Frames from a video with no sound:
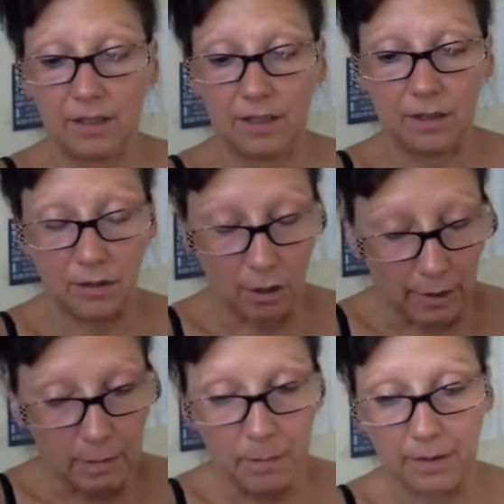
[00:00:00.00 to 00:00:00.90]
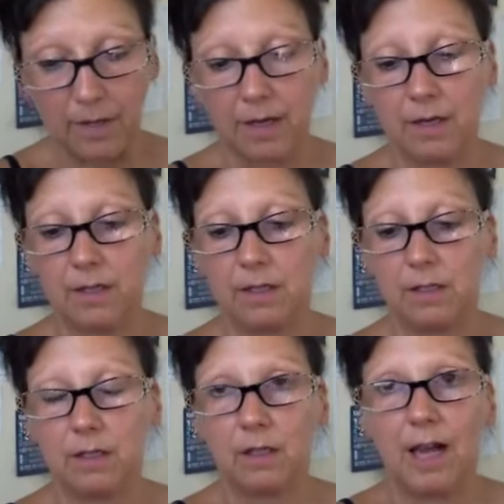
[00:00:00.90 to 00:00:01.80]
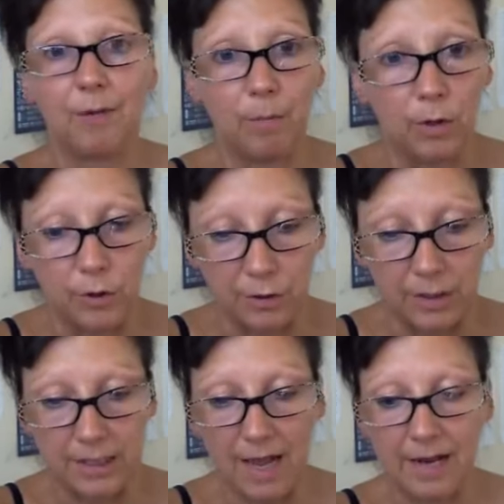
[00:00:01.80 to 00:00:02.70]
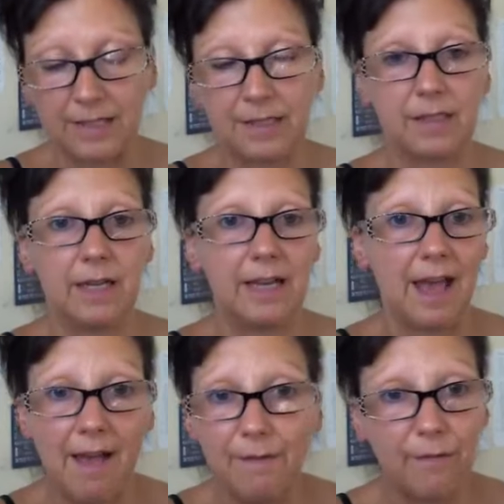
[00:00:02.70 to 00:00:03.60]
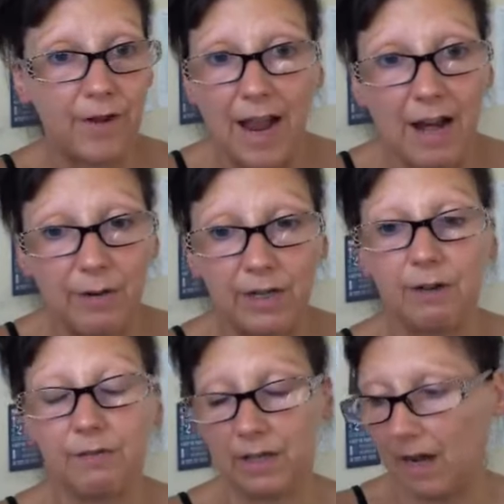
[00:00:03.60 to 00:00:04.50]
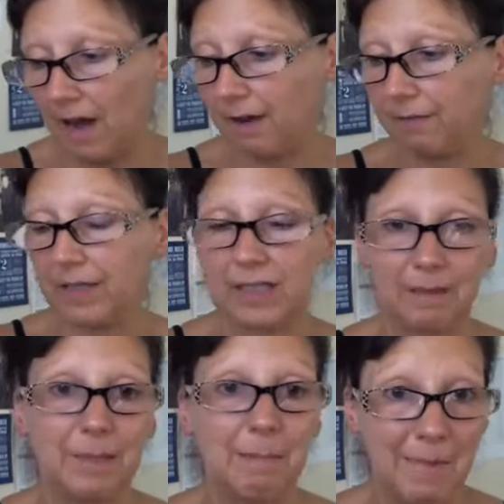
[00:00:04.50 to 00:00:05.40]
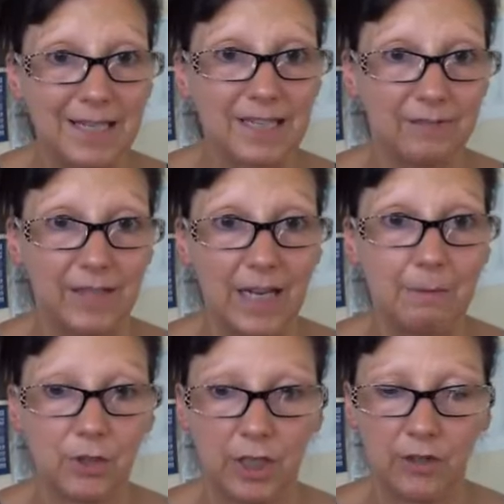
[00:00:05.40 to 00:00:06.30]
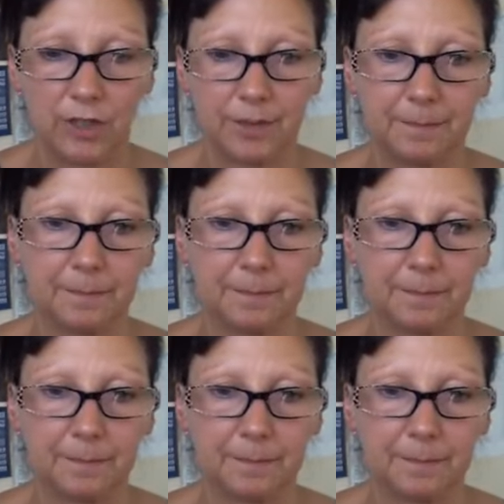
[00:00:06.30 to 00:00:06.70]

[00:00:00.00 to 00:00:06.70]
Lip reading: You're going with it. You'll have more success in every area of your life. It can be a massive game changer.